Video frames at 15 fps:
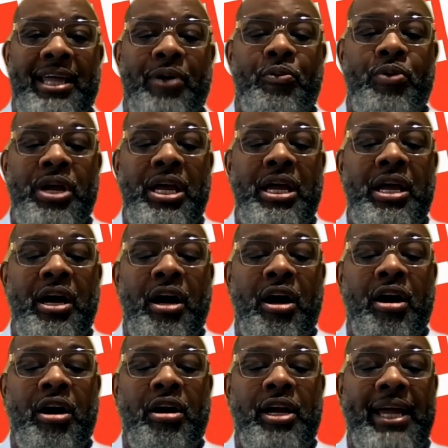that we
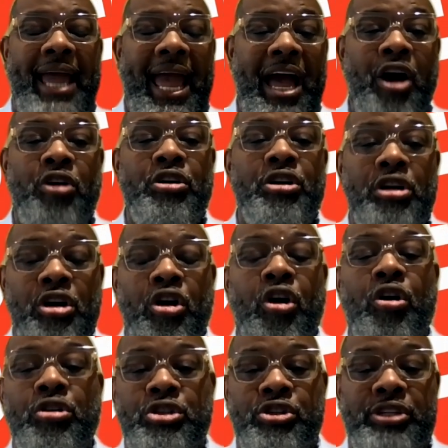are
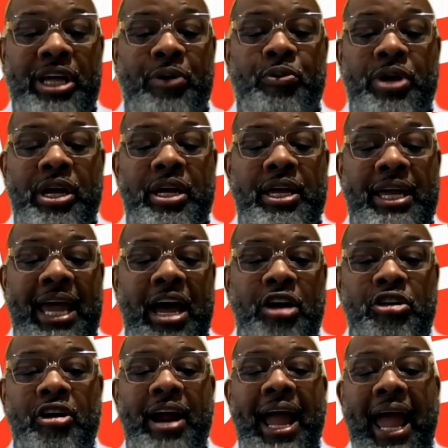counterculture, that we
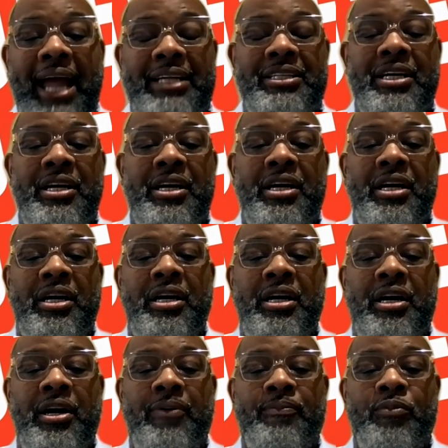counteract
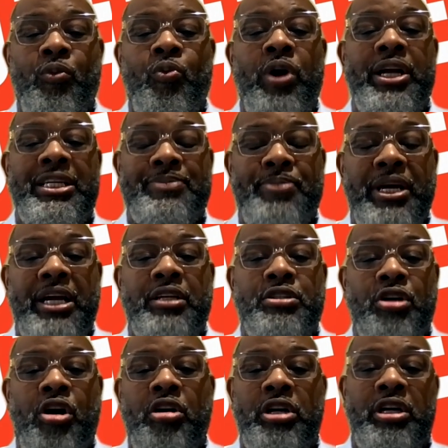what is
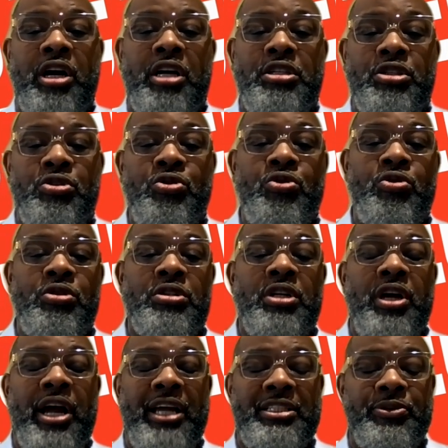being taught in our
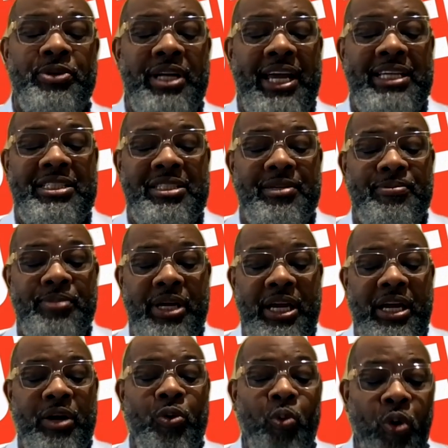schools as it relates to
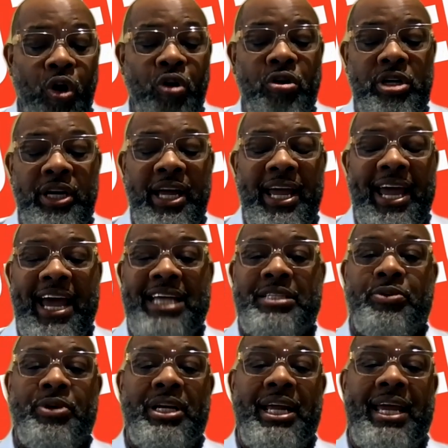being woke,
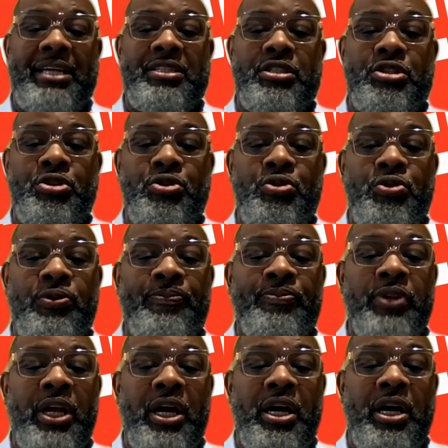as it relates to
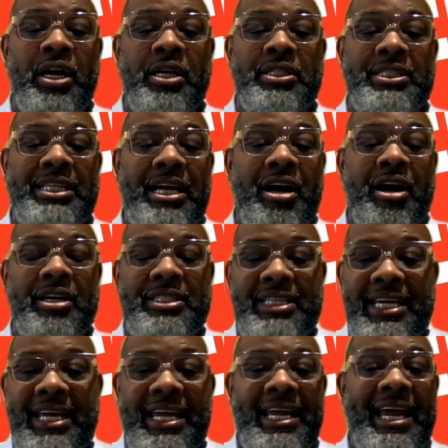
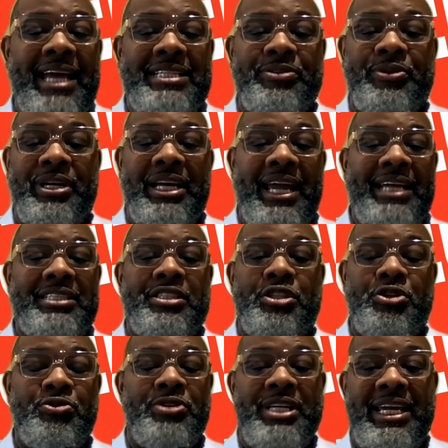CRT, as it relates
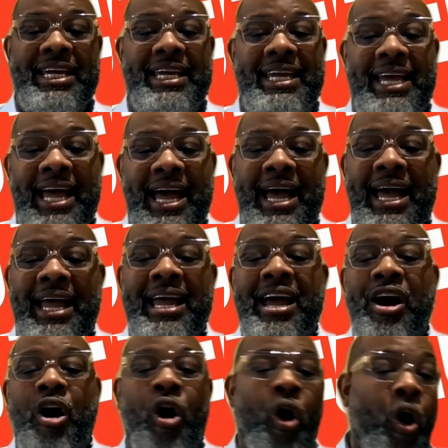to DEI.
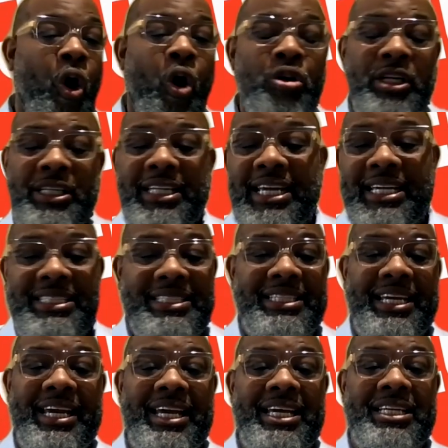All of these
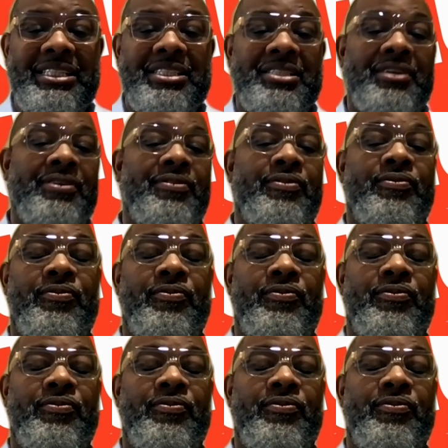things